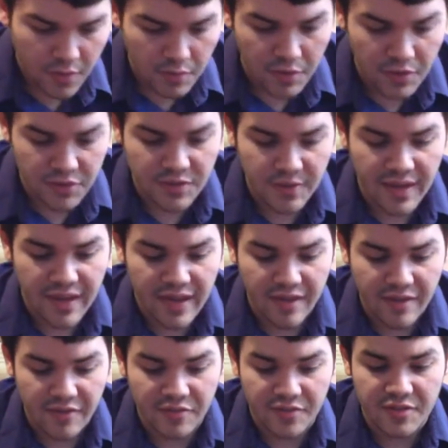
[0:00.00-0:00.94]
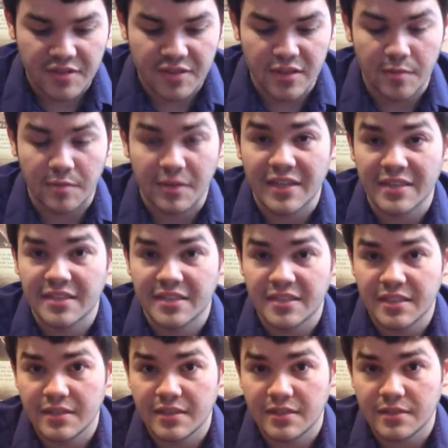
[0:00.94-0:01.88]
We also have some light
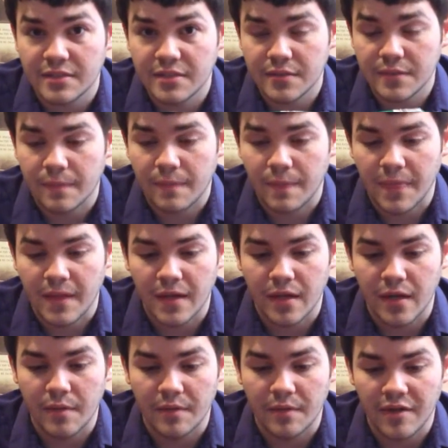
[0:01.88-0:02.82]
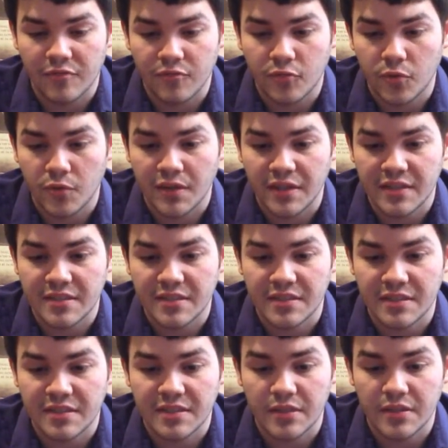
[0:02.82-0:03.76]
sticks. Got 4 light
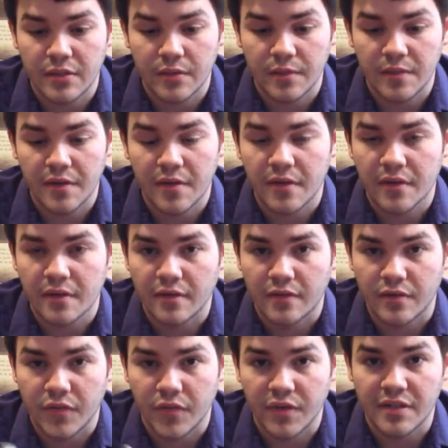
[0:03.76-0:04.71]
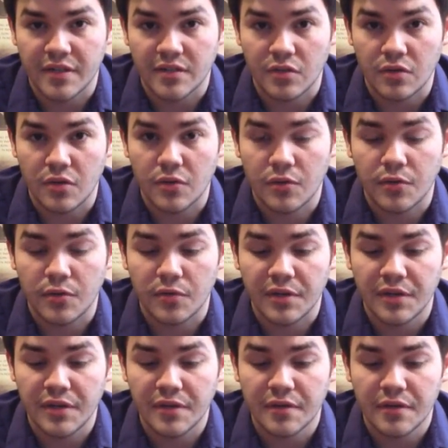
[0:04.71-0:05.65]
sticks here. They're nice low
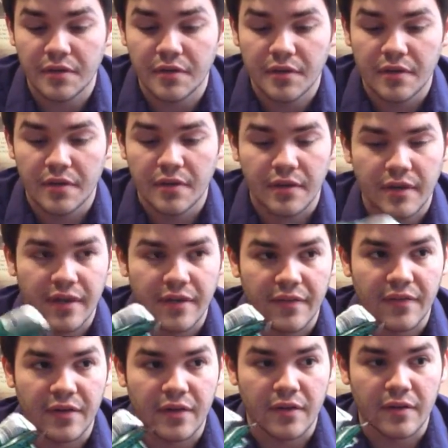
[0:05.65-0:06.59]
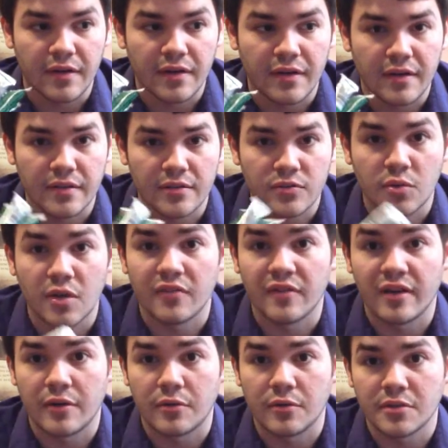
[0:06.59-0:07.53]
green, and they're
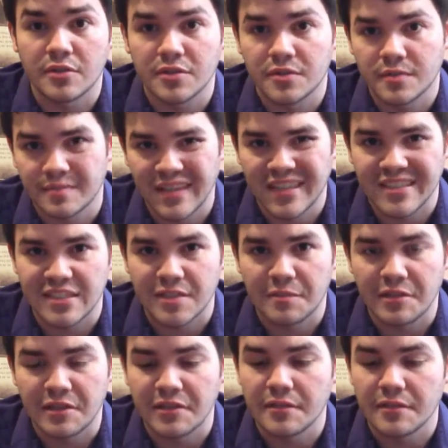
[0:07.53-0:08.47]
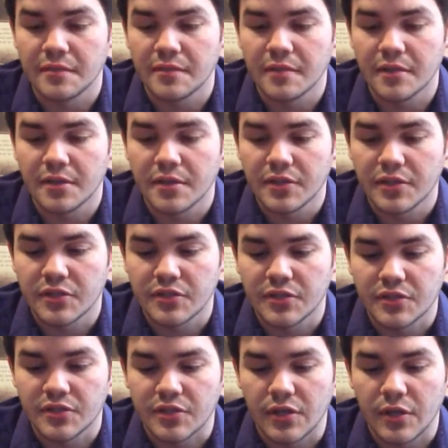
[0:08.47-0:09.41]
12 hours estimated.
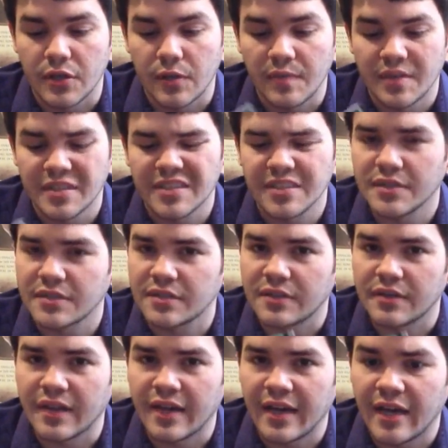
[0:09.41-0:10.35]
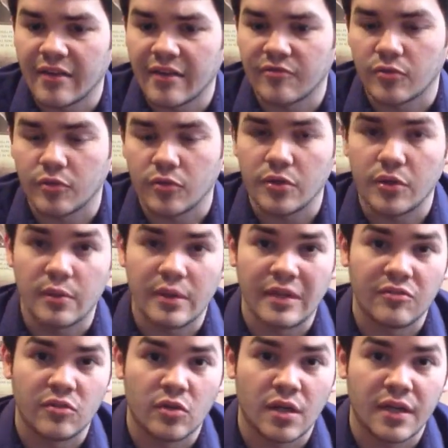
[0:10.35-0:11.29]
So this is just good to have for low level